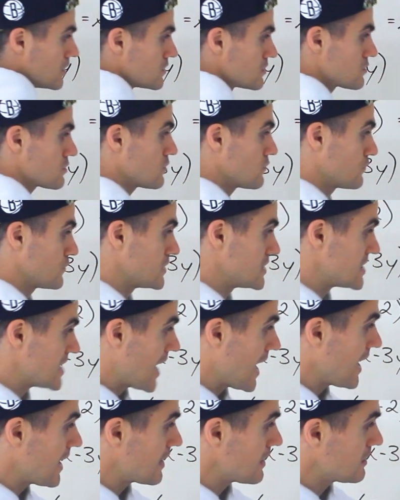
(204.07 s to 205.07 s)
So if we
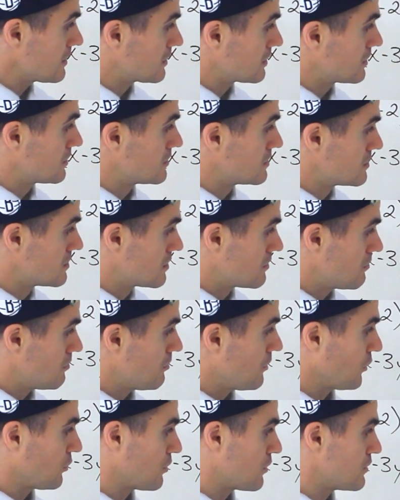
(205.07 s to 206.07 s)
take
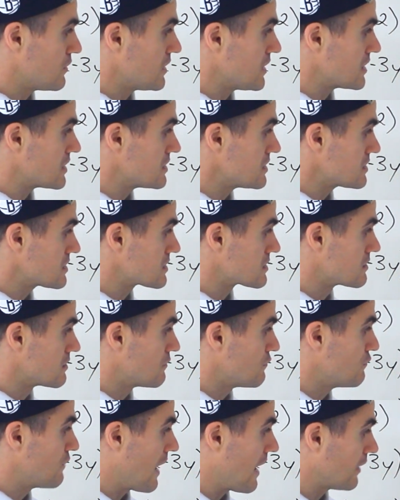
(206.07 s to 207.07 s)
both of these
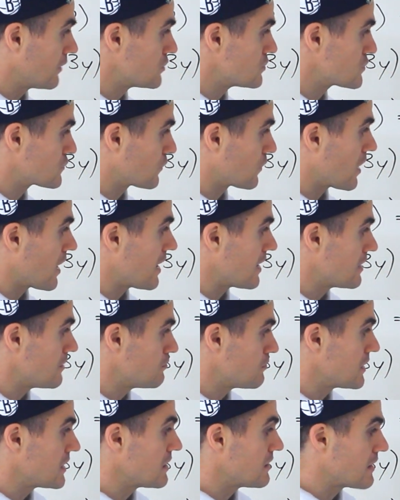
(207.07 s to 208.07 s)
values for a
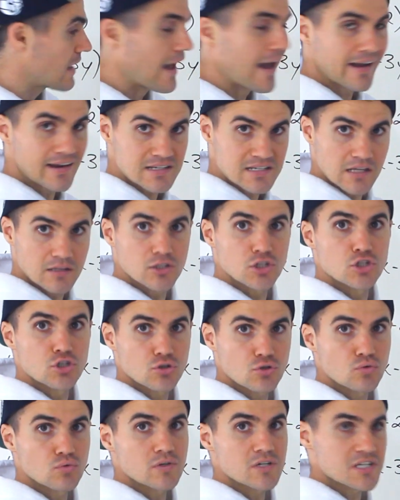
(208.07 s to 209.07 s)
and b, the x and the
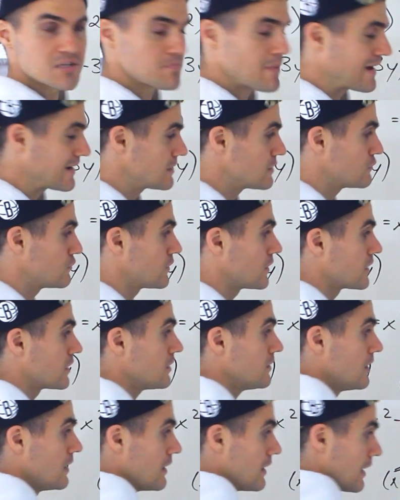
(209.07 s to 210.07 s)
2
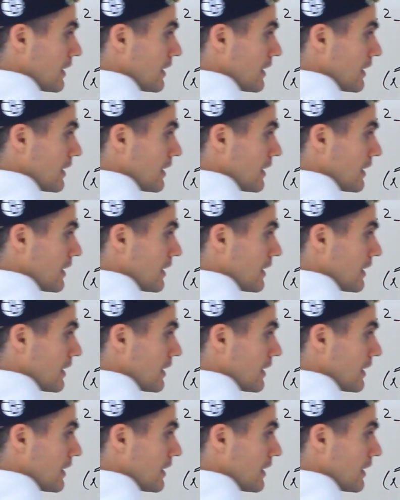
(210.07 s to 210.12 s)
respectively,